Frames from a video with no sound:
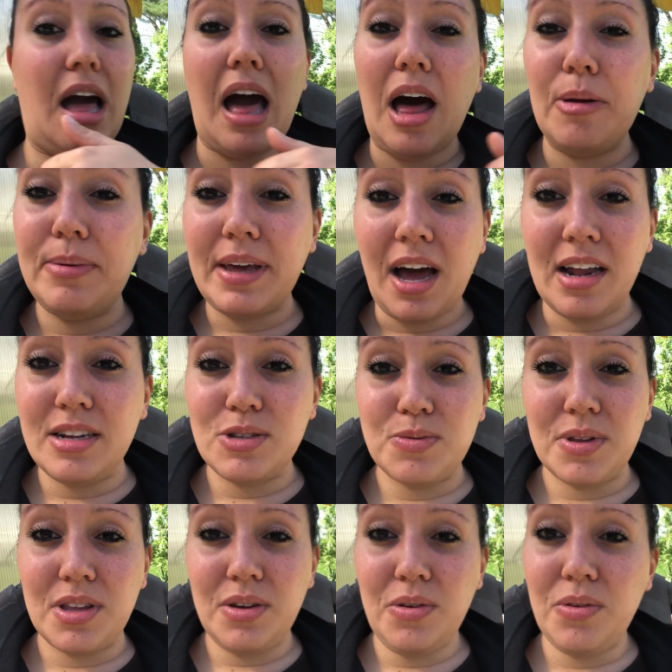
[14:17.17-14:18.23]
I'll be honest
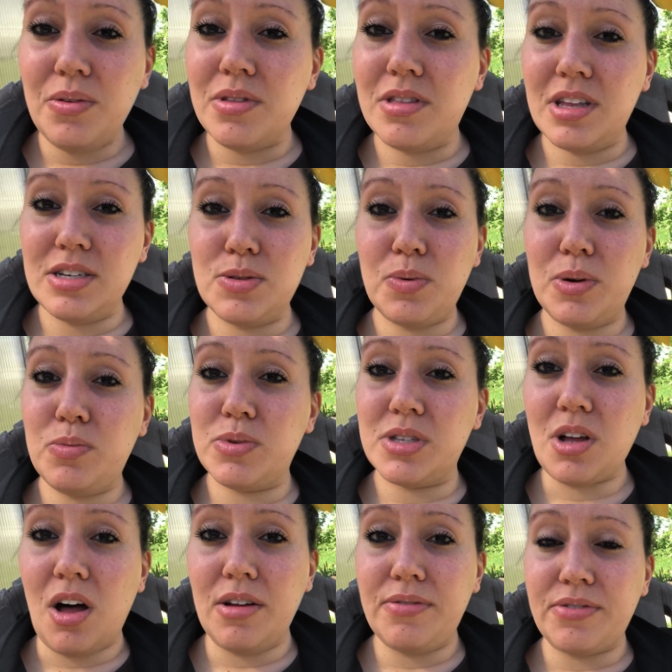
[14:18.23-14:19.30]
with you, this wood was
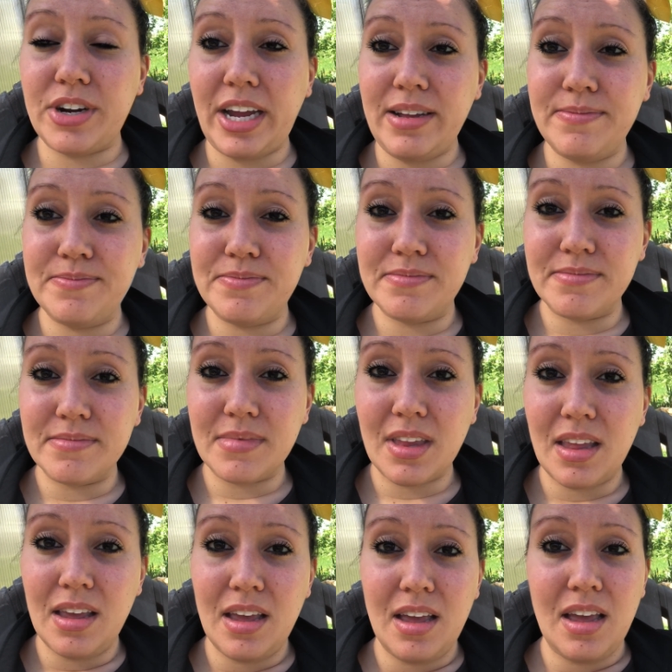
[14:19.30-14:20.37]
all free.
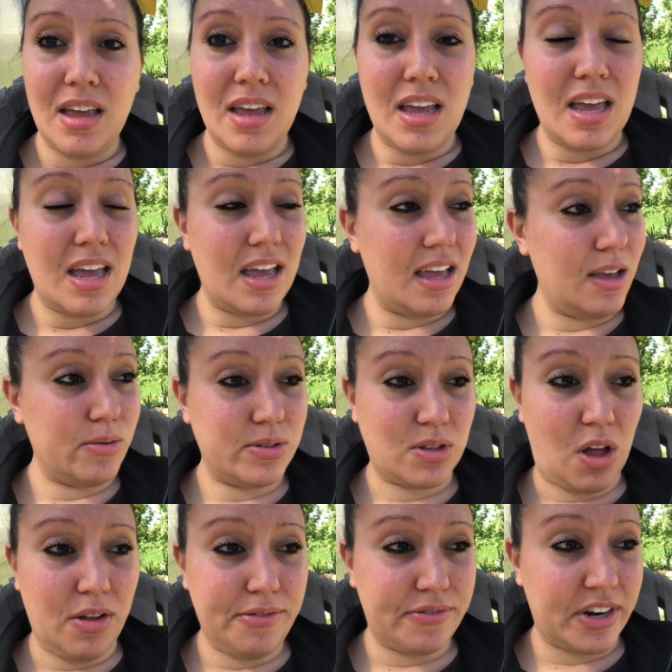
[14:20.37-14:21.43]
It was
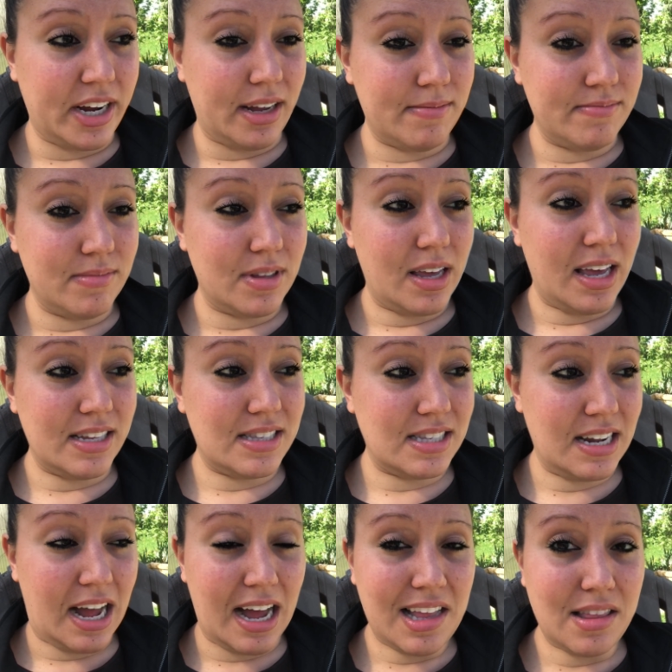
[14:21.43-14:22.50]
all free. It's
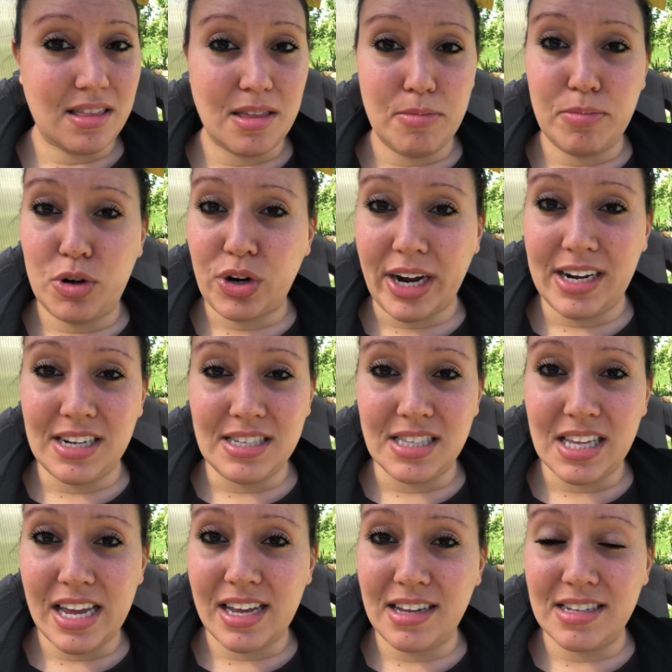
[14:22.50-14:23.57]
not the greatest
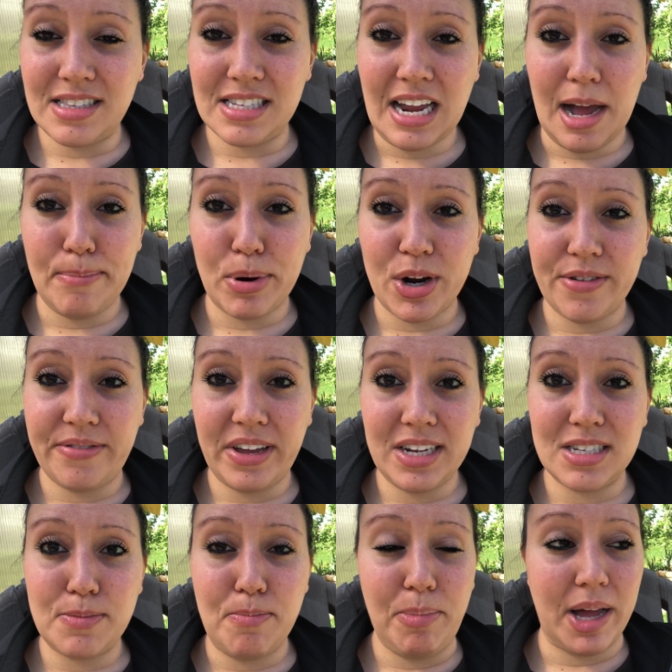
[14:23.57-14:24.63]
thing, it's not
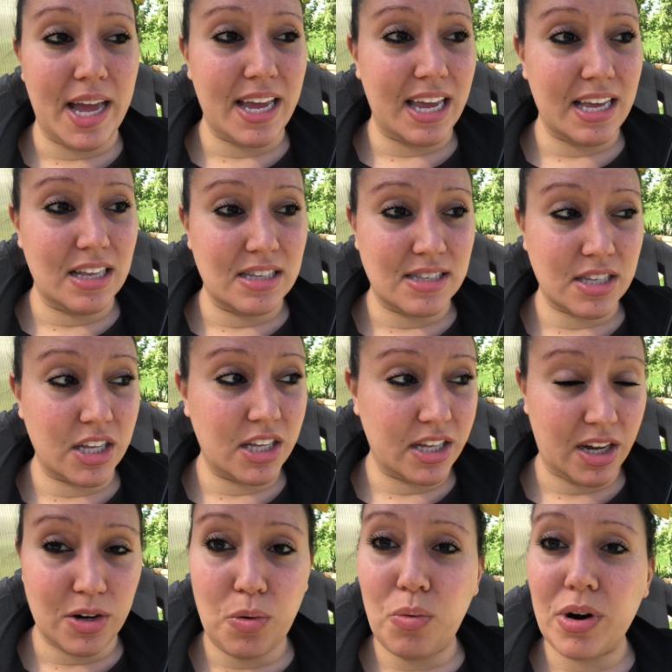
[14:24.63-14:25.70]
perfect, but it's
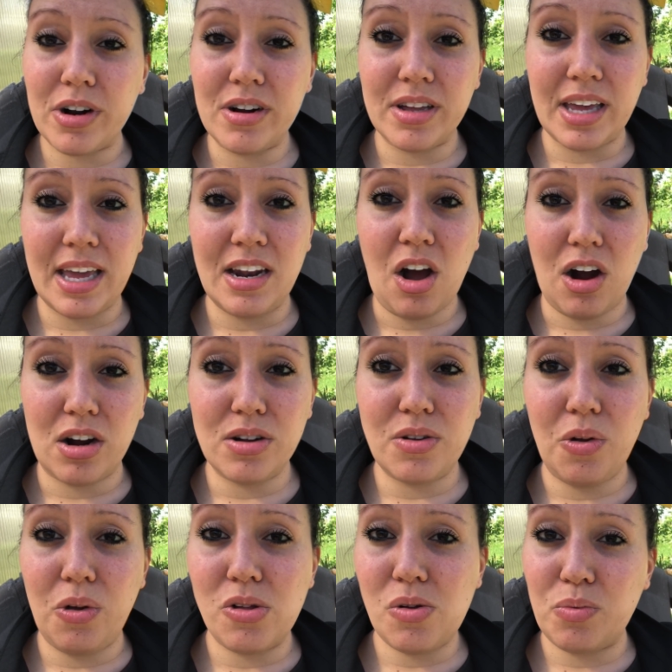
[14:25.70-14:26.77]
gonna work, and our
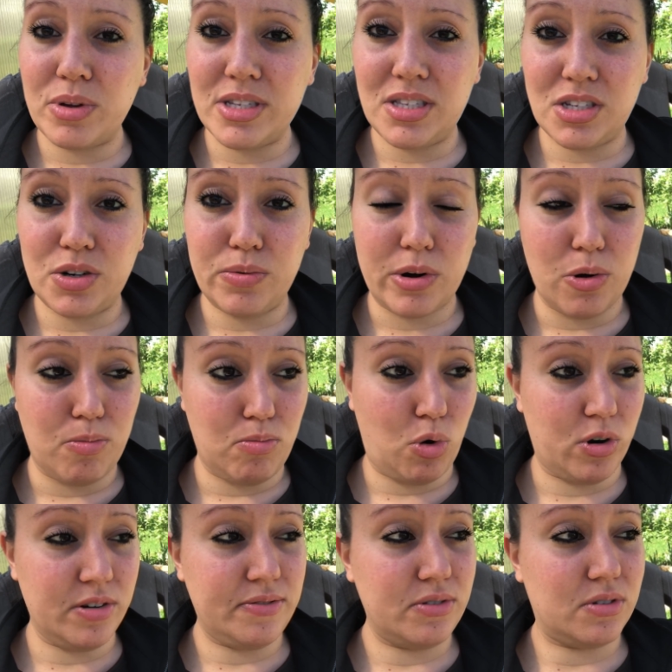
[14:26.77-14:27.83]
goal was to grow
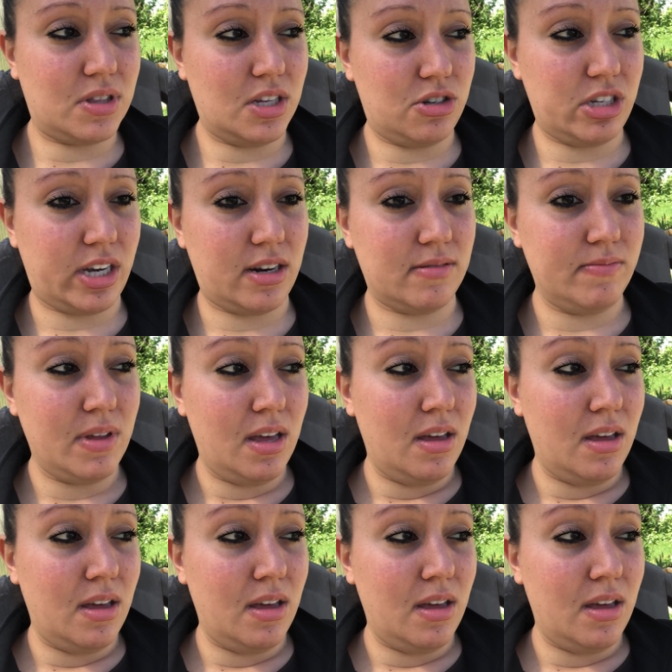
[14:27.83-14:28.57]
more food this year.